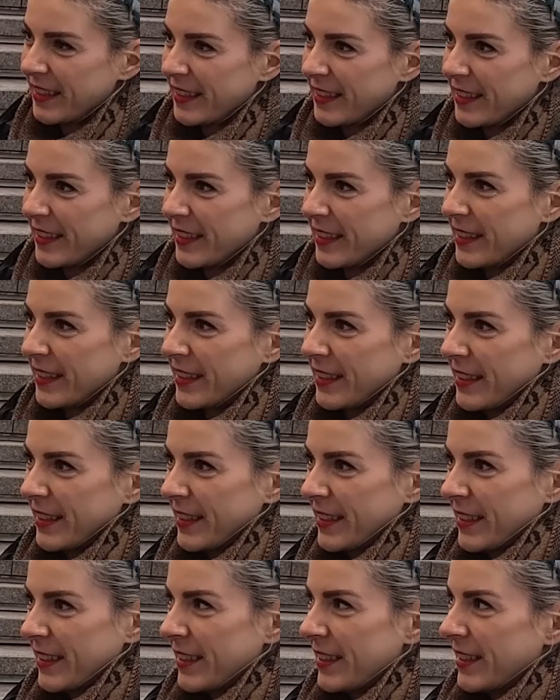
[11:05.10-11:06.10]

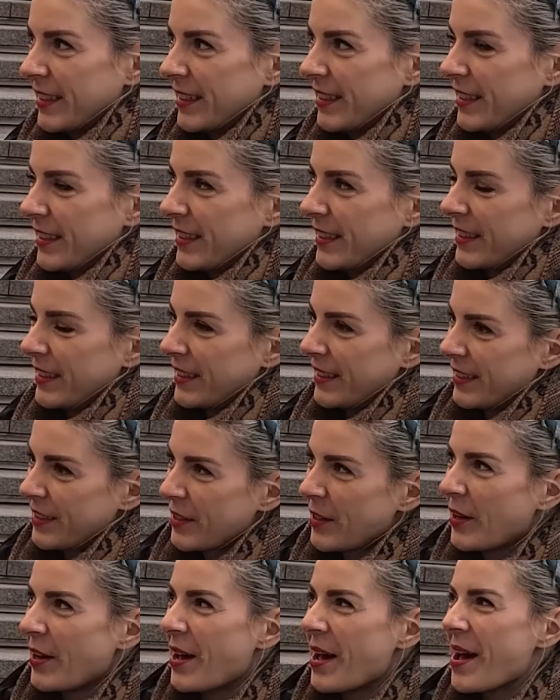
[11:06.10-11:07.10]

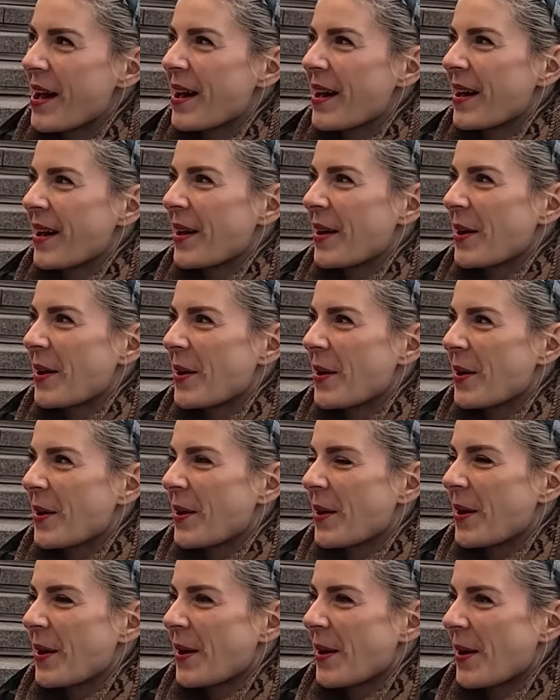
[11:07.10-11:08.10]

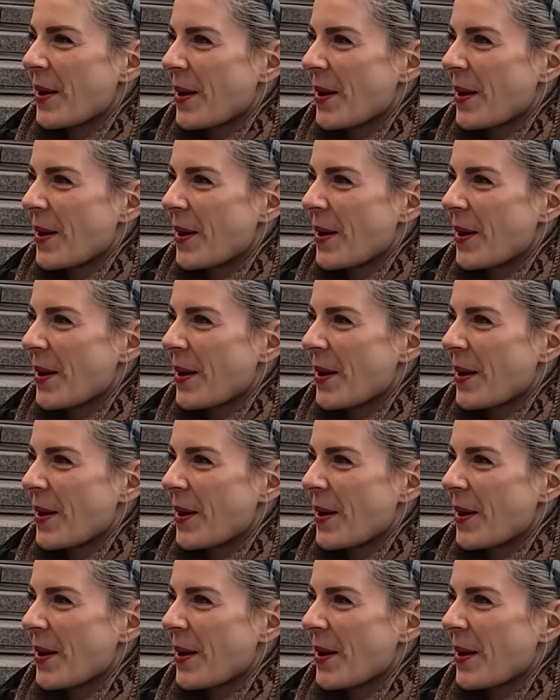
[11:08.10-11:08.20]
(silent)